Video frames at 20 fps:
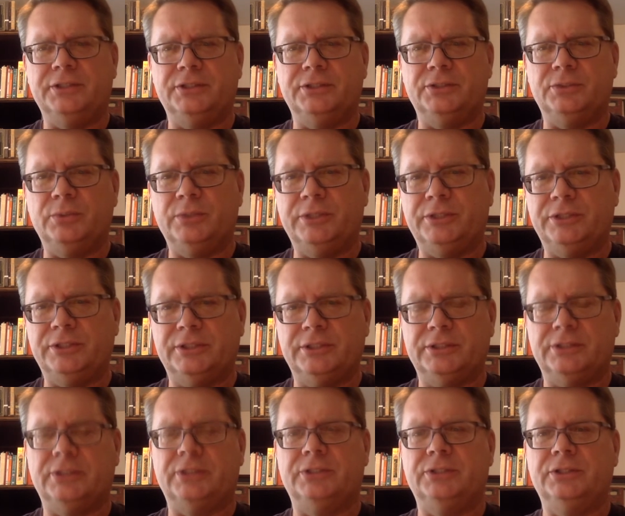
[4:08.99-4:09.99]
switches
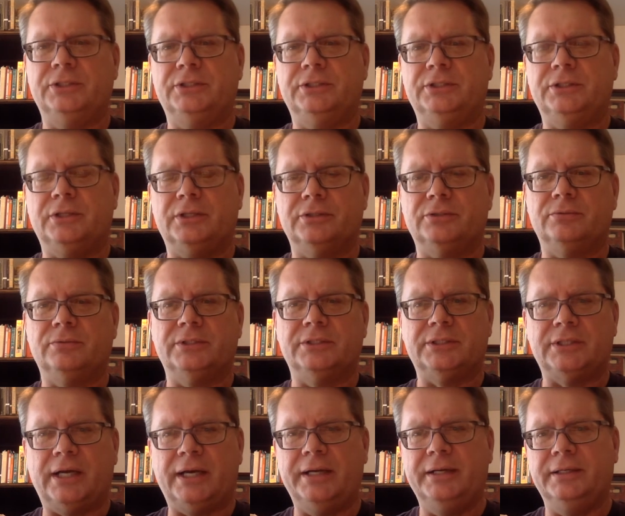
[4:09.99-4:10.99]
and she starts
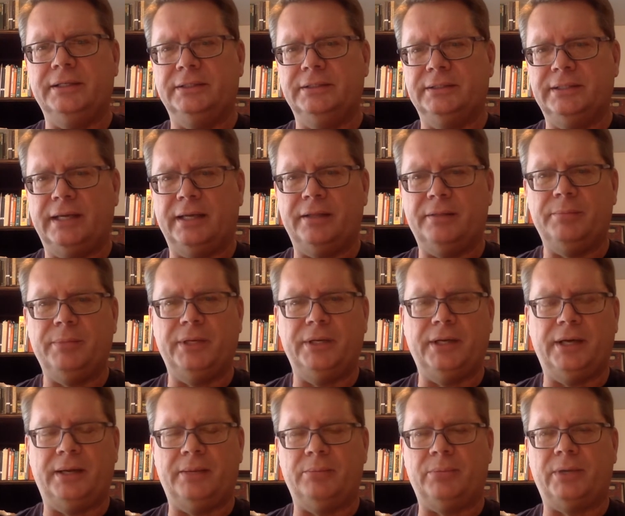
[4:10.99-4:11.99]
reciting Death Be
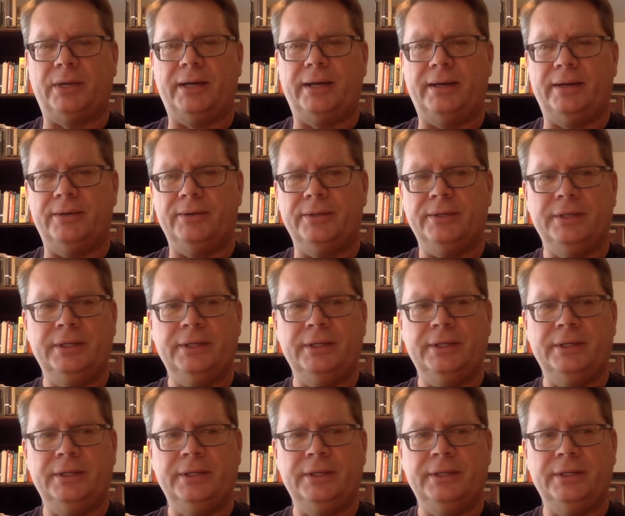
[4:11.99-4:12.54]
Not Proud.